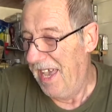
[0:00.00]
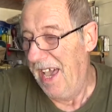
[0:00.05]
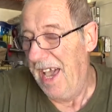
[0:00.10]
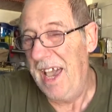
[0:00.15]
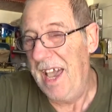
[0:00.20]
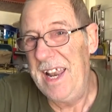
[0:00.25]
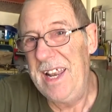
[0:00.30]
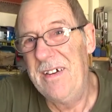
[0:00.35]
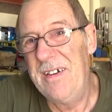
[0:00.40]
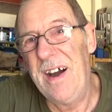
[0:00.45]

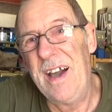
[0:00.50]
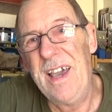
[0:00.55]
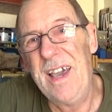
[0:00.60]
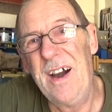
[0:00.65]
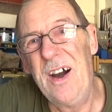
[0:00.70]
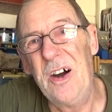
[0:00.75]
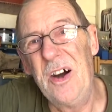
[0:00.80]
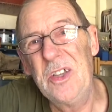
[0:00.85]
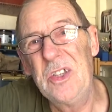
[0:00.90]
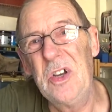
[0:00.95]
Anyway,
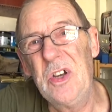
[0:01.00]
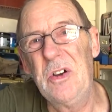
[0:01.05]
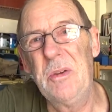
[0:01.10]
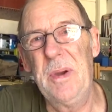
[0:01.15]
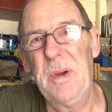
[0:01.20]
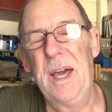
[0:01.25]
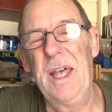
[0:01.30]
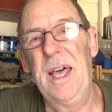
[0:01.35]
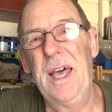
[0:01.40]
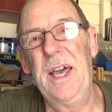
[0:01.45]
oh sorry
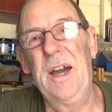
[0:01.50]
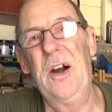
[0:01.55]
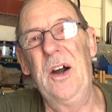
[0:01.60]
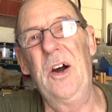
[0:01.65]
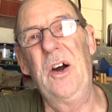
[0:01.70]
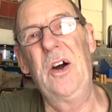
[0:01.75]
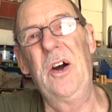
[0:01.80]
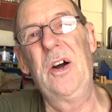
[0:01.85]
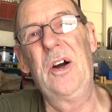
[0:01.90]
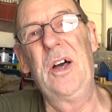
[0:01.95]
about that.
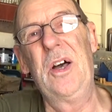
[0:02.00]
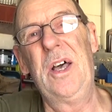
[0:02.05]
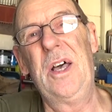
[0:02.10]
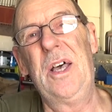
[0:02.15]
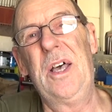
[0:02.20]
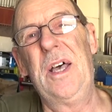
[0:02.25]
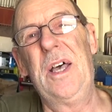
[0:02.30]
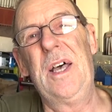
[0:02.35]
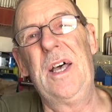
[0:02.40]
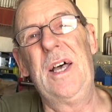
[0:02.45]
Oh,
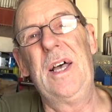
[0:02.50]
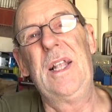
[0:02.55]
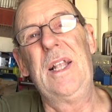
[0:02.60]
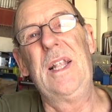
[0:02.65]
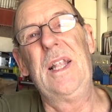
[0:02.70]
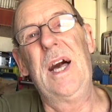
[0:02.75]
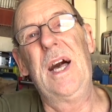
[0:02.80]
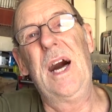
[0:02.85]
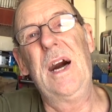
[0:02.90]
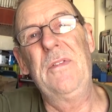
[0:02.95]

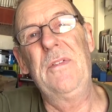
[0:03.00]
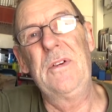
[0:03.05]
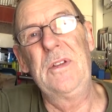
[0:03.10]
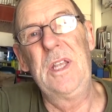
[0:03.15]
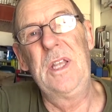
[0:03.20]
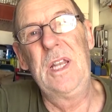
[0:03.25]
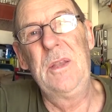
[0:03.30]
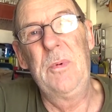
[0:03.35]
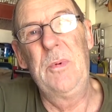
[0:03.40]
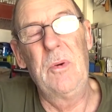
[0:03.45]
laugh, I
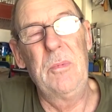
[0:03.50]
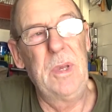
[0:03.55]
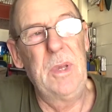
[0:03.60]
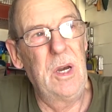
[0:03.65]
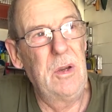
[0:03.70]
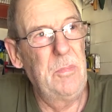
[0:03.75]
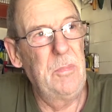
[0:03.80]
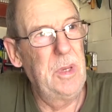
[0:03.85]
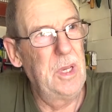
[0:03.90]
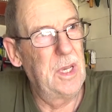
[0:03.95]
nearly bought my
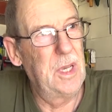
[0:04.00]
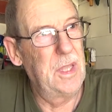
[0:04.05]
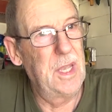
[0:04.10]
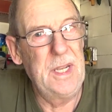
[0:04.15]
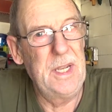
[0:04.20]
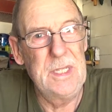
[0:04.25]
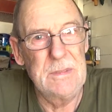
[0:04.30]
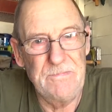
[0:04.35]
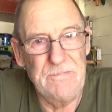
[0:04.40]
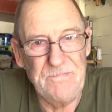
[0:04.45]
own beer then.